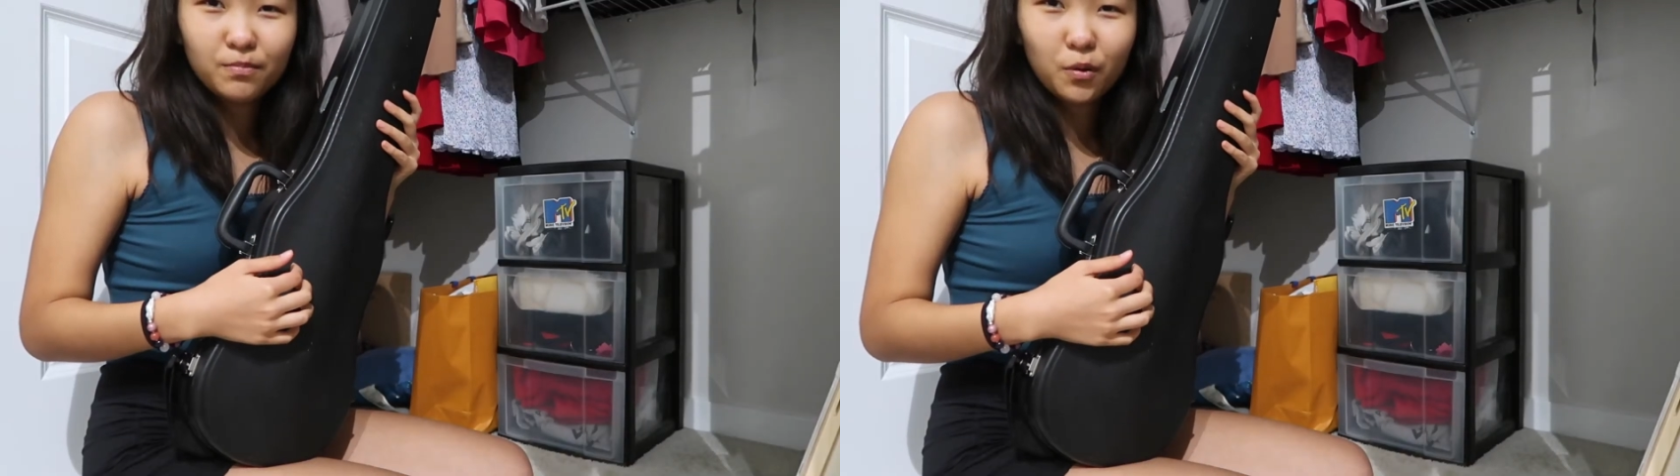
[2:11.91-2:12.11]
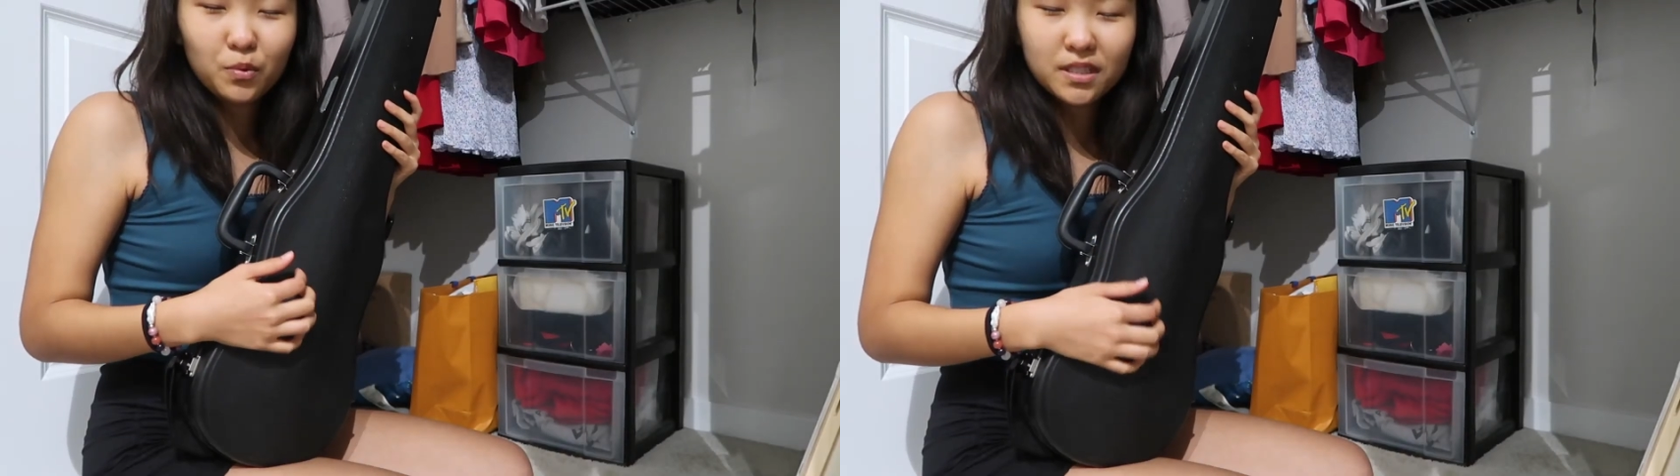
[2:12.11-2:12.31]

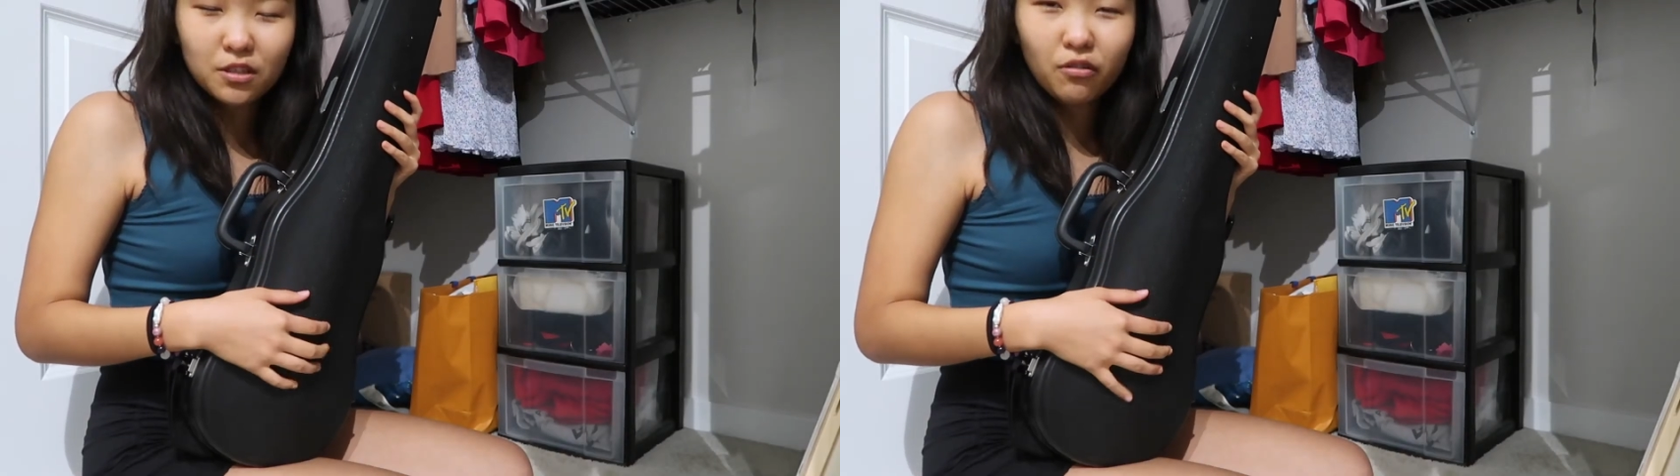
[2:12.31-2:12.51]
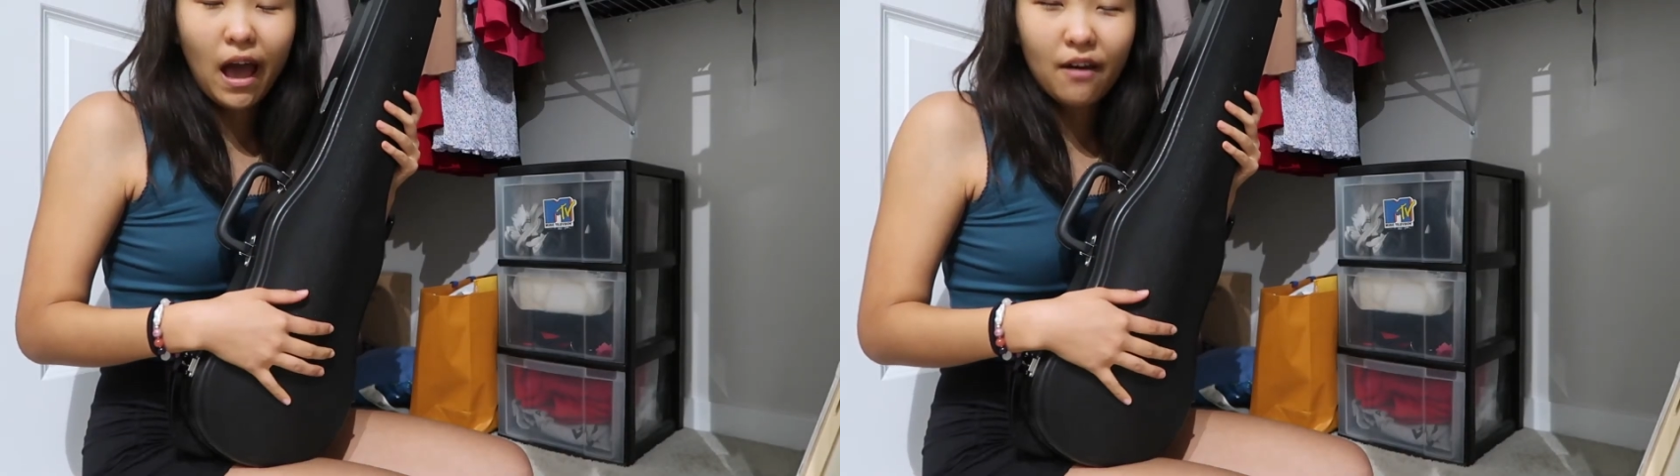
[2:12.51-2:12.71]
but we
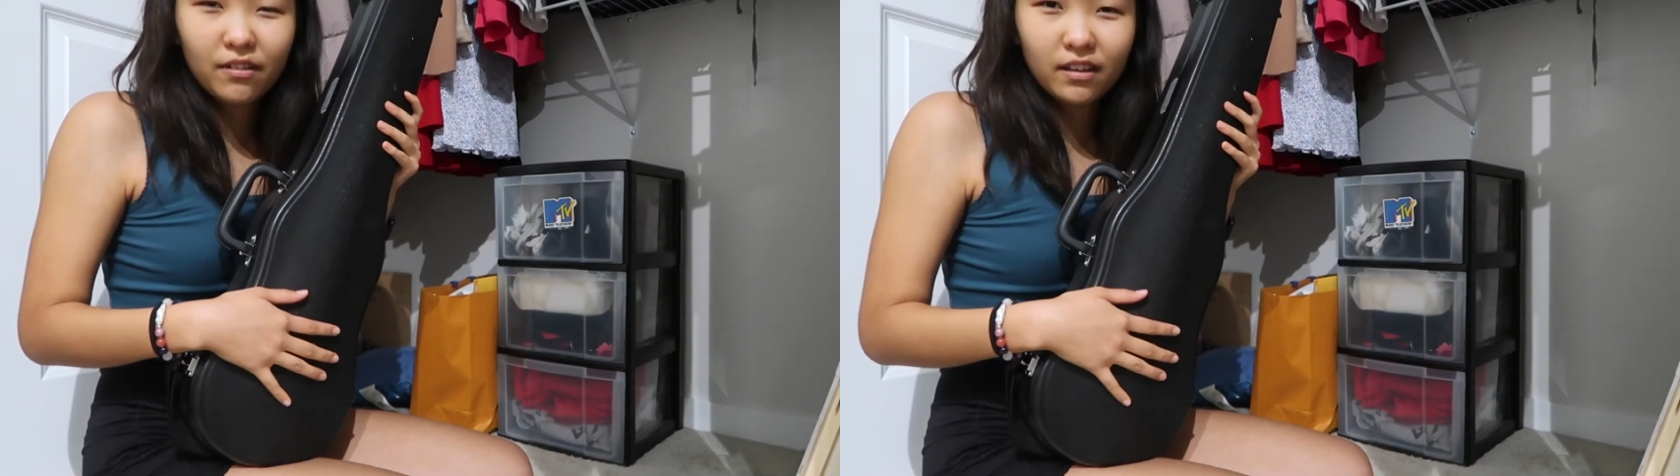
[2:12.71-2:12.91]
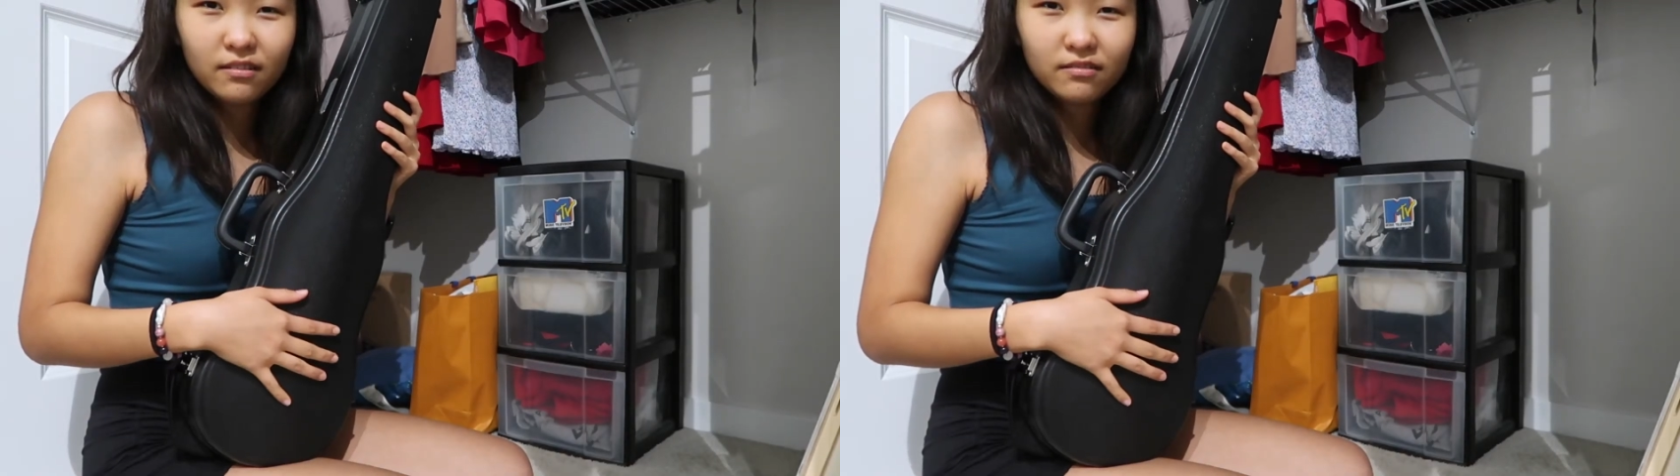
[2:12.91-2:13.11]
still have
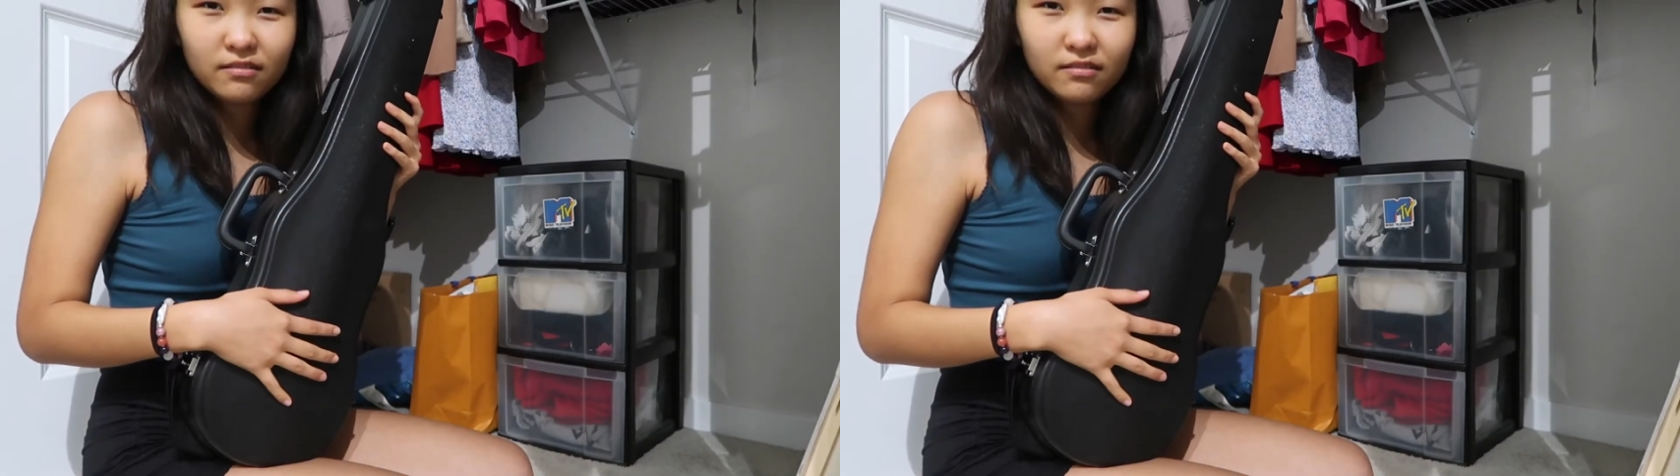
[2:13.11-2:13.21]
it.